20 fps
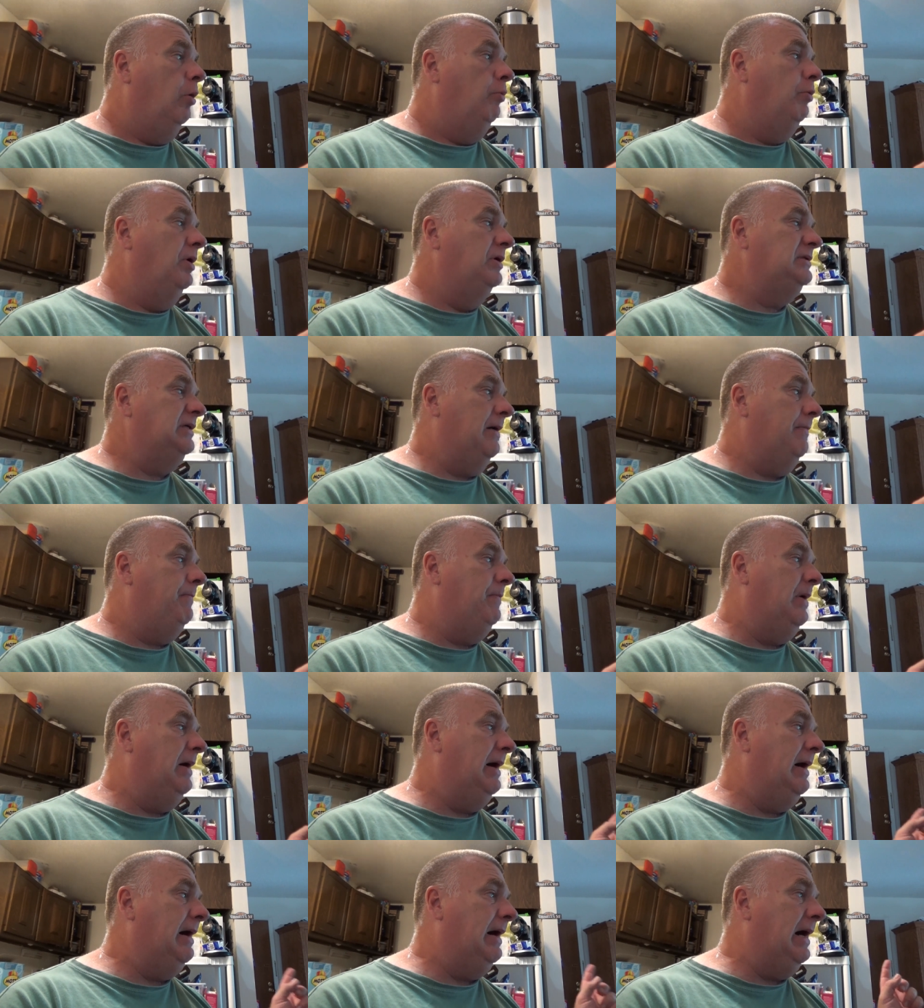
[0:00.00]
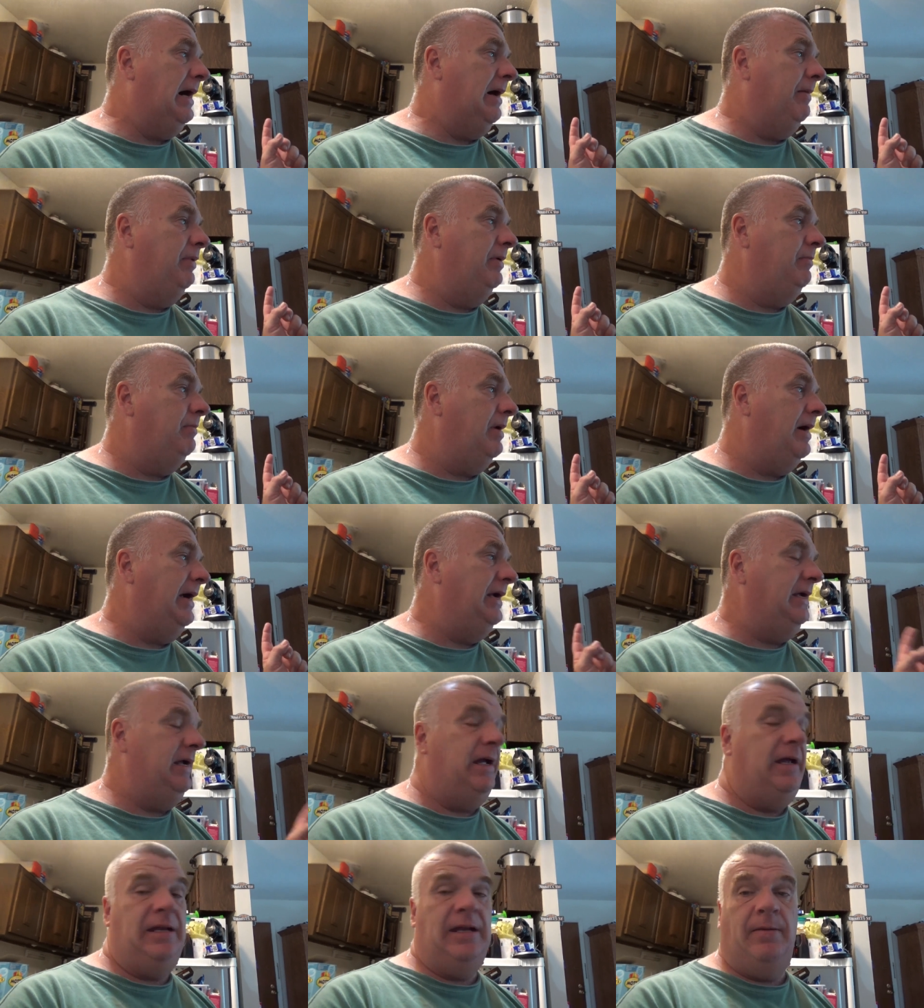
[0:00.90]
which I probably
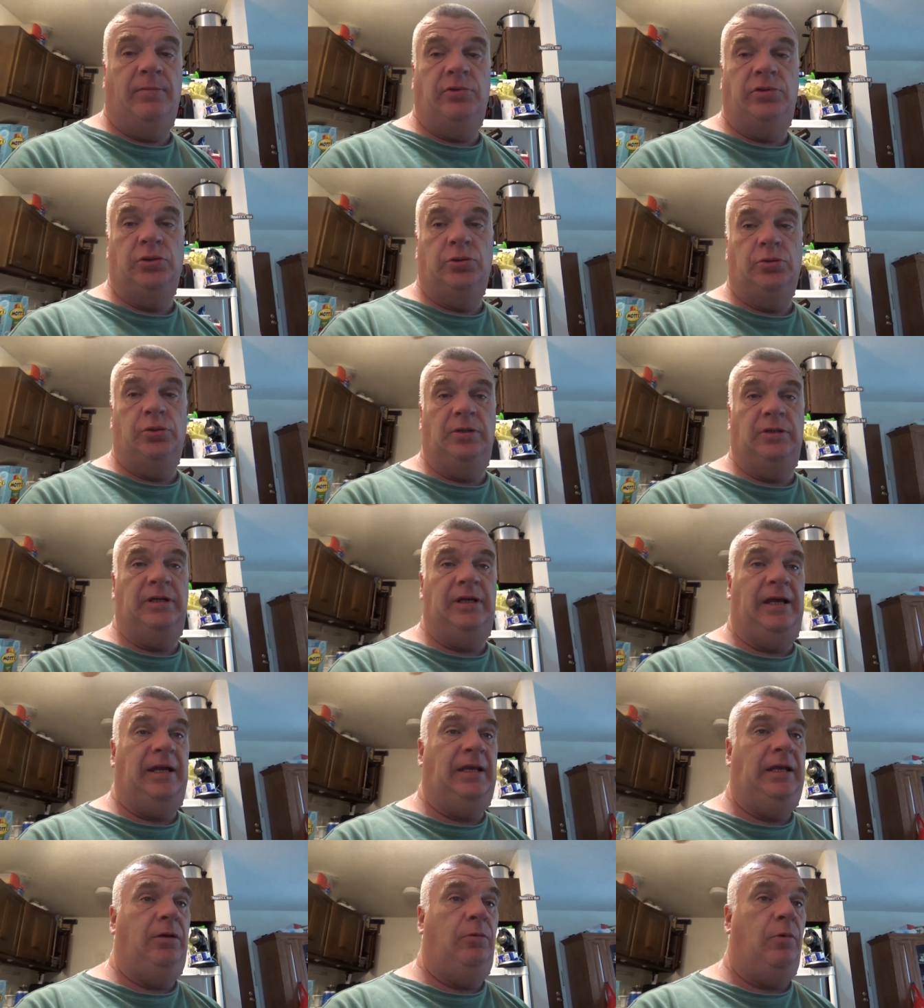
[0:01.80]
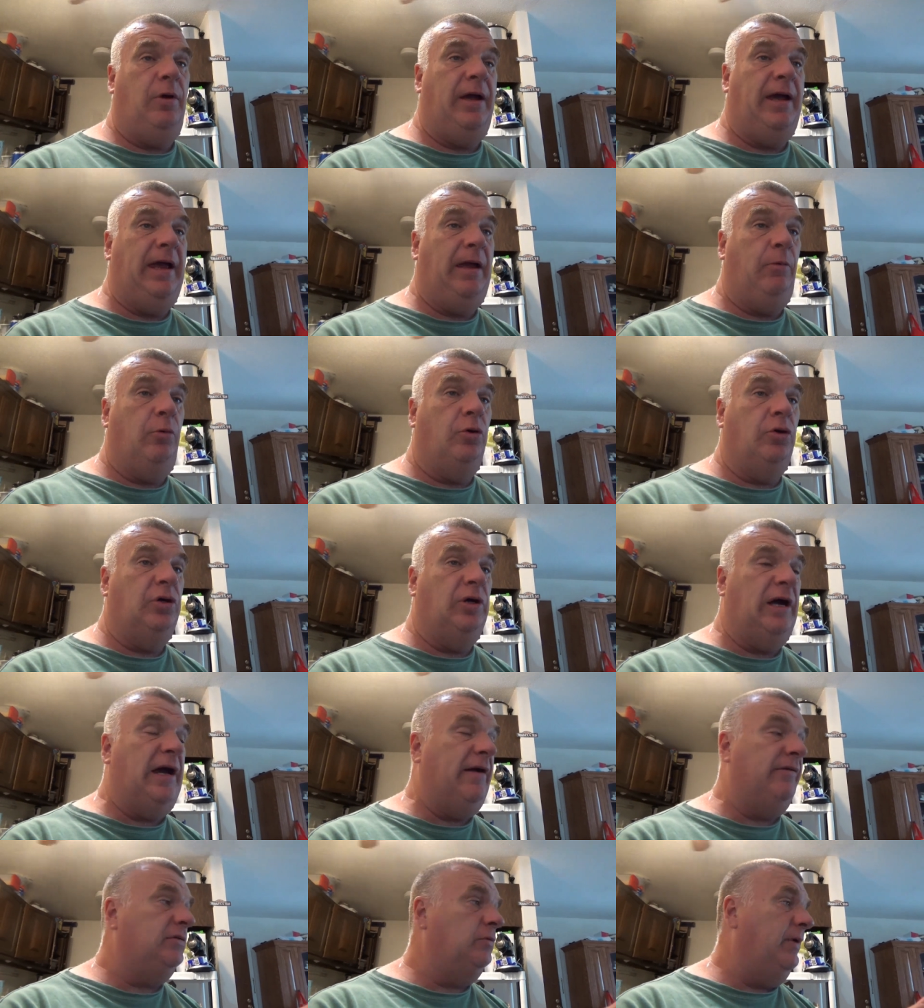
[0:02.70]
might end up doing anyway. We'll
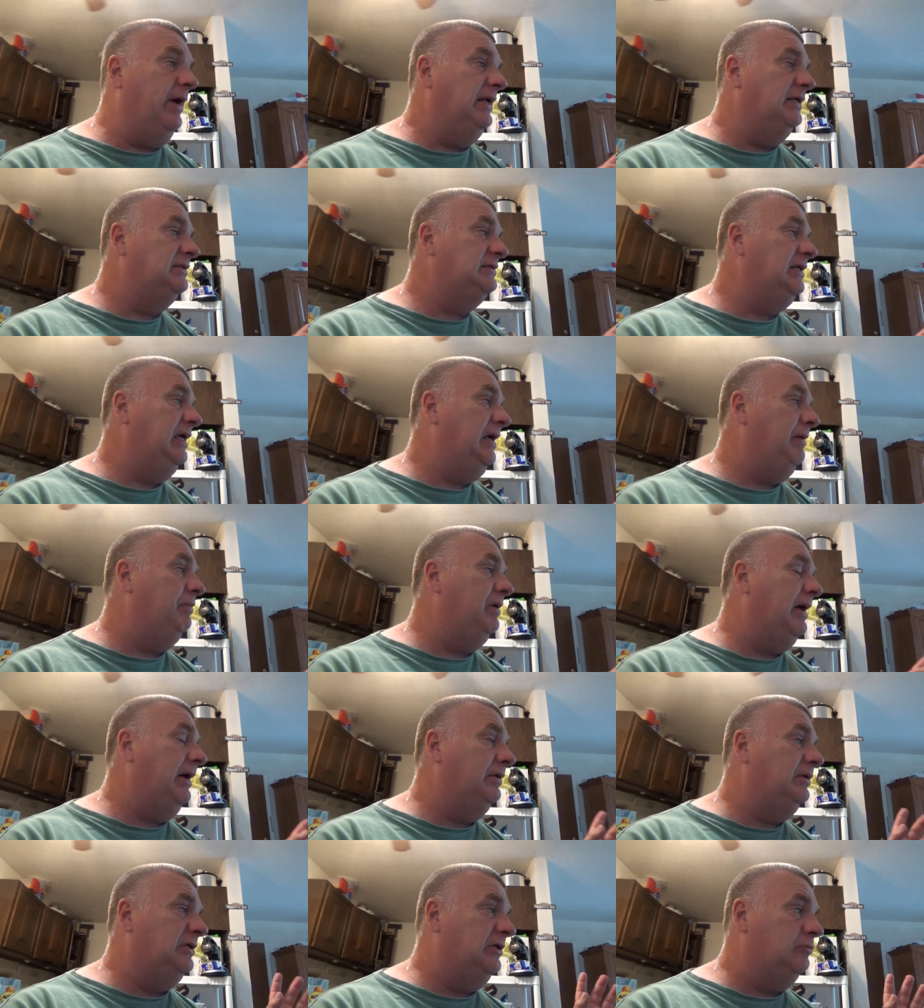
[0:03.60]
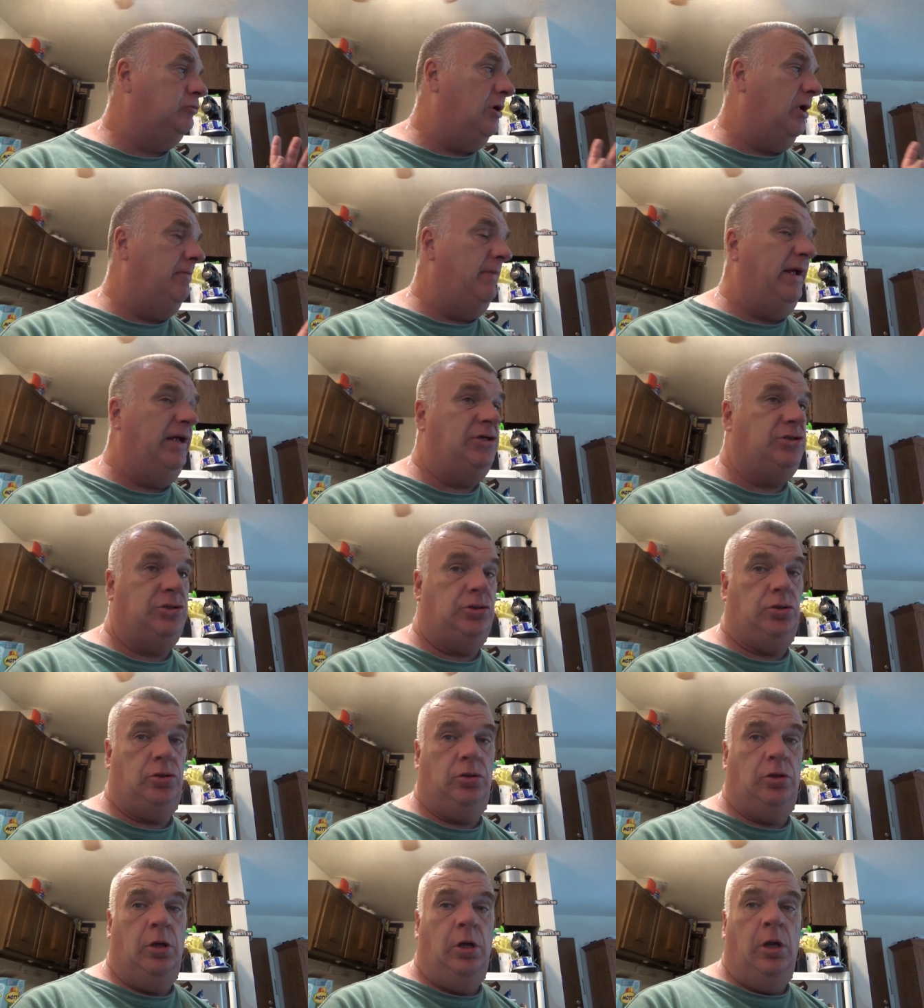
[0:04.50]
have to wait and see. But I just want to make
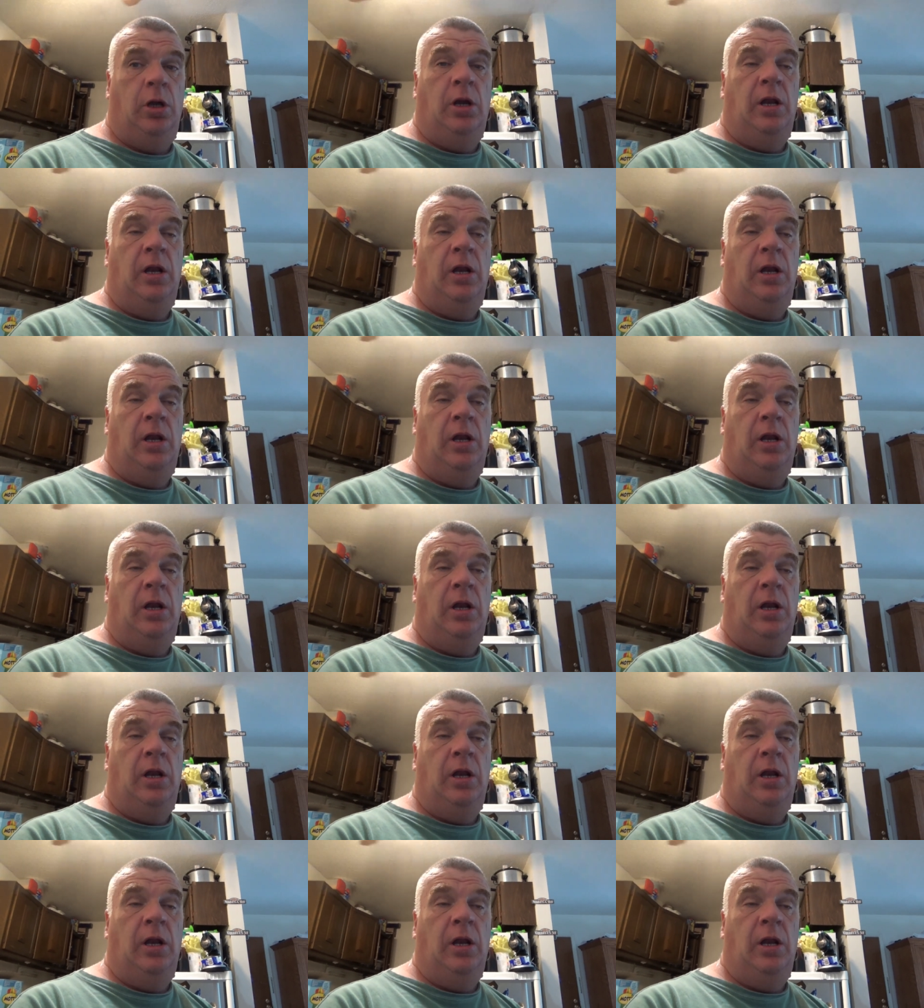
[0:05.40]
sure